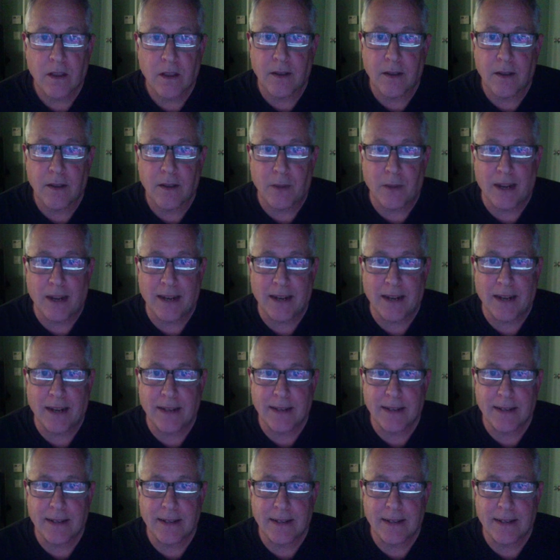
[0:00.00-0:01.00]
But
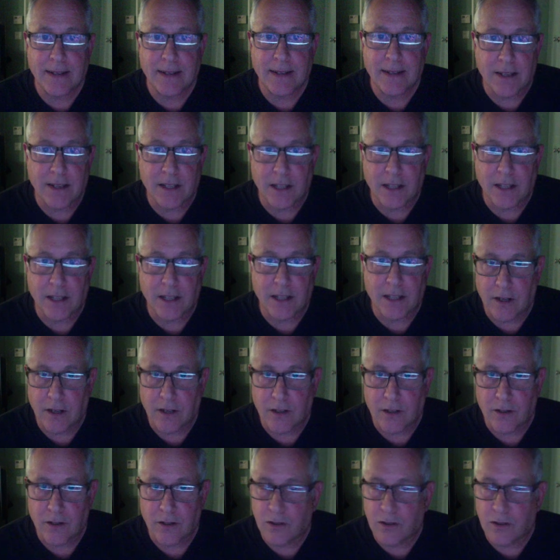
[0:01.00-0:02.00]
give it
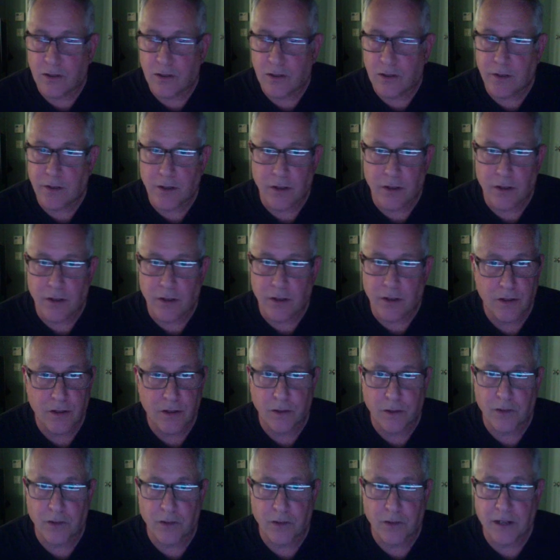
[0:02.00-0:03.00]
2 or
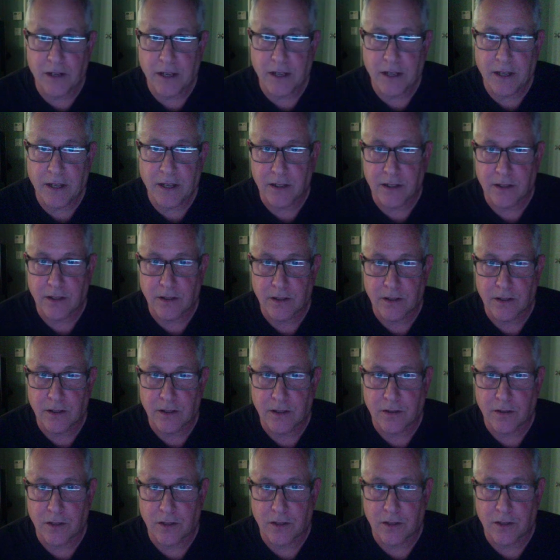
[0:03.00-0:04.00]
3 days to
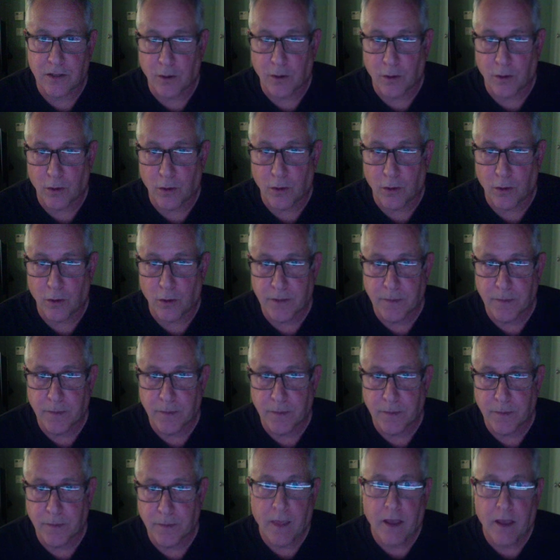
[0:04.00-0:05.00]
see if it holds.
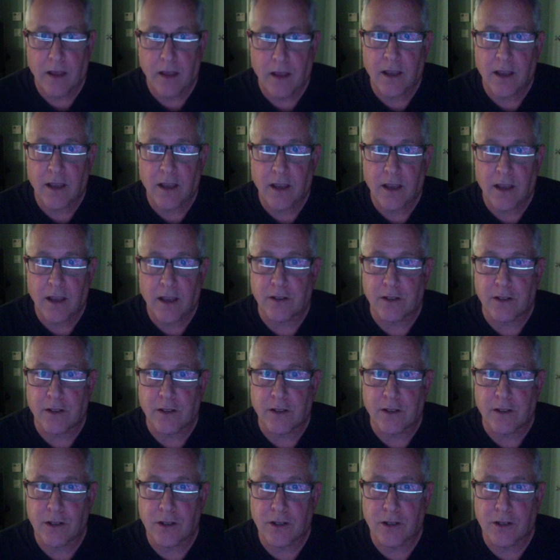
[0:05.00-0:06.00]
If it
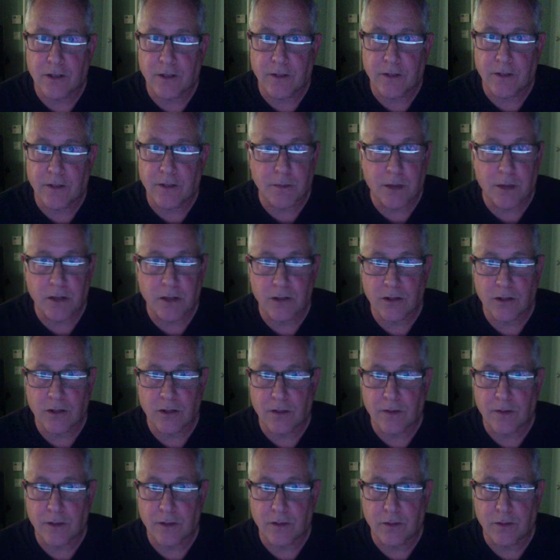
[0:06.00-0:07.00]
doesn't, if it just bounces off
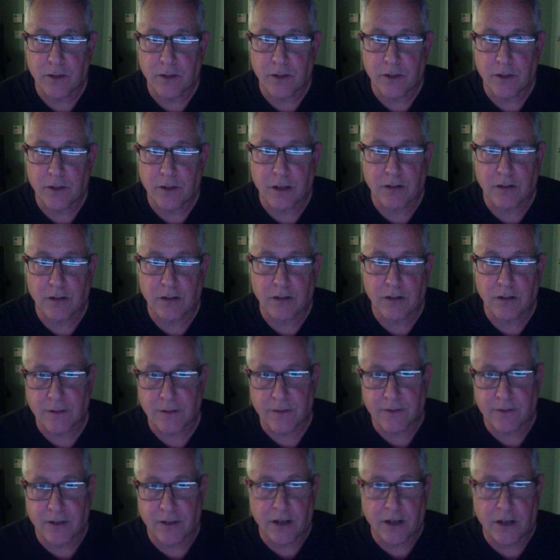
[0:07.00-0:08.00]
that 20,000, then
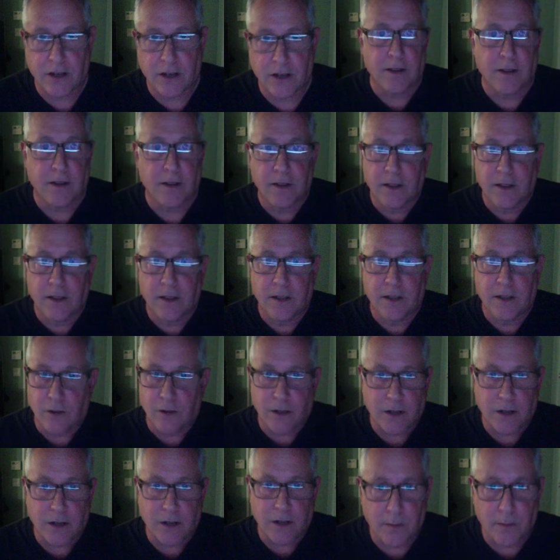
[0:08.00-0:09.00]
fine. Let
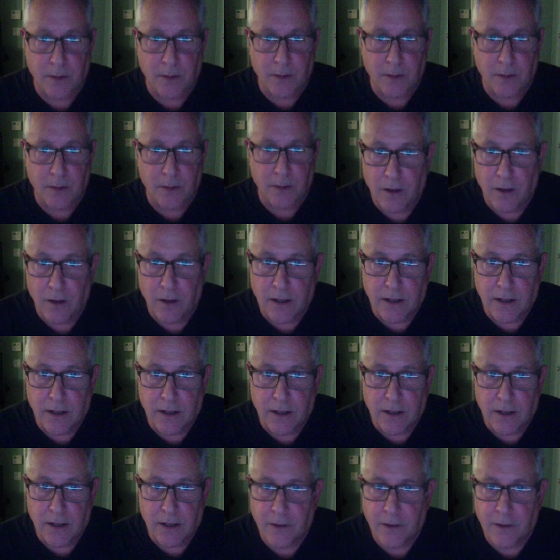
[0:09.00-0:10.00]
it come down. Let it
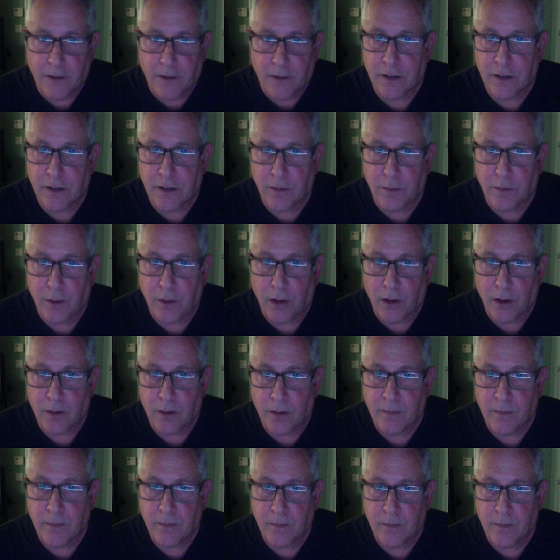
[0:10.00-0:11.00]
find another bottom.
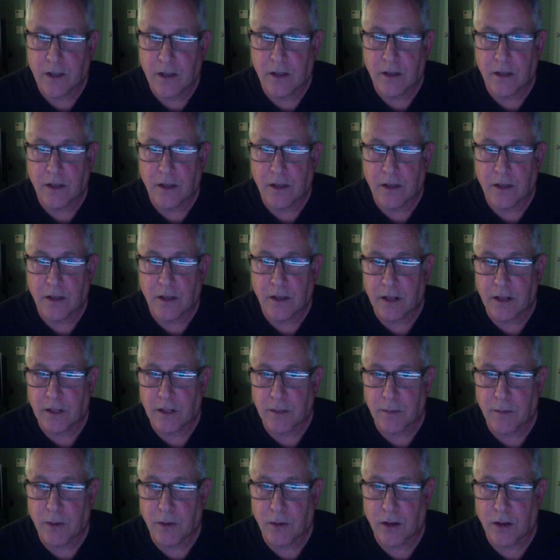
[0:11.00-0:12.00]
And when it hits a
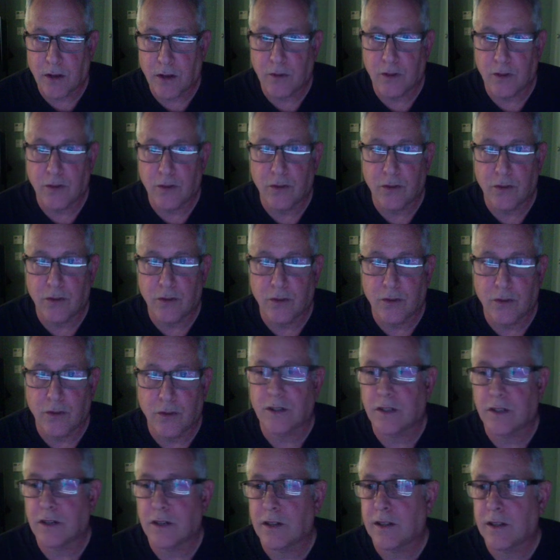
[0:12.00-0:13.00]
bottom, you'll know, because
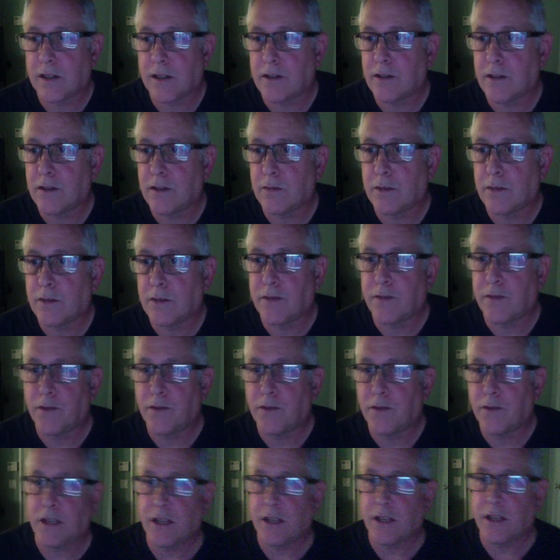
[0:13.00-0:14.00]
it'll be a few
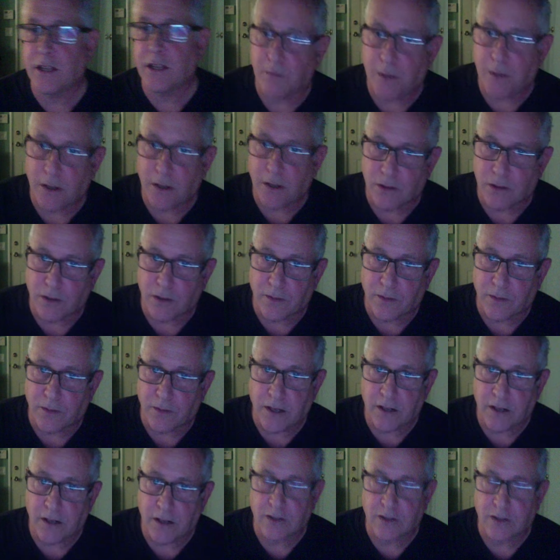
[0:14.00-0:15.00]
days, it'll bounce off that
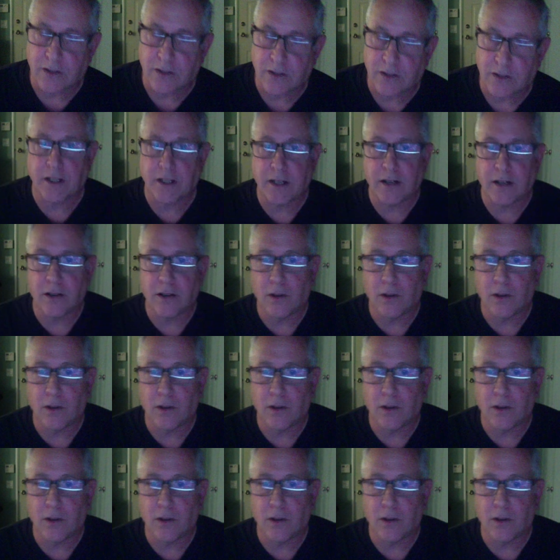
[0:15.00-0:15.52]
and start to get